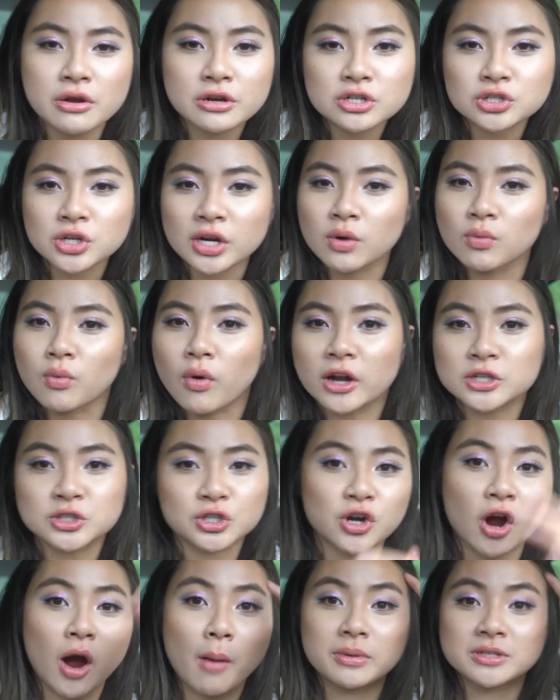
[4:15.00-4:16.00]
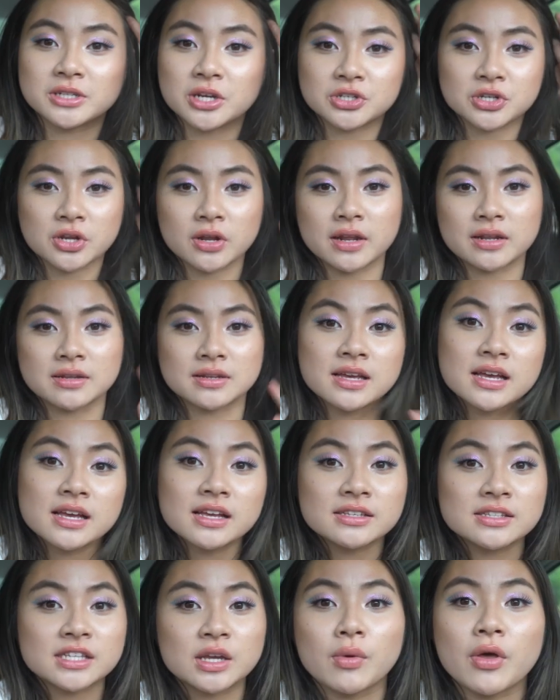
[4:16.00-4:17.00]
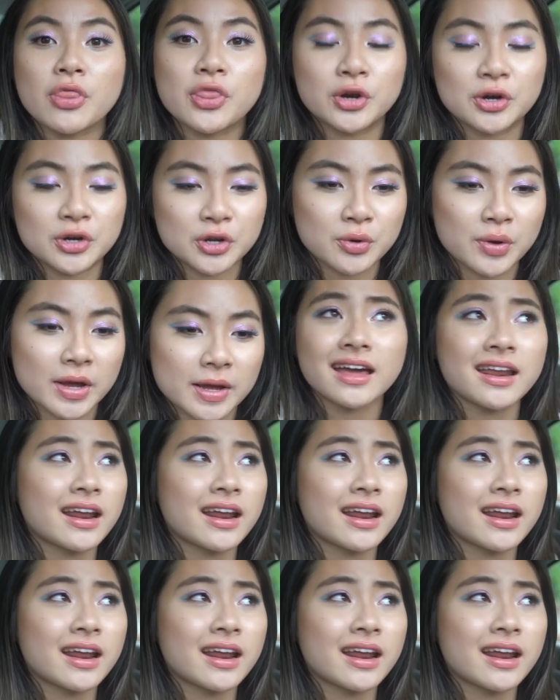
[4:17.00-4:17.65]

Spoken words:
you're just trying to watch your competition, see what they're doing.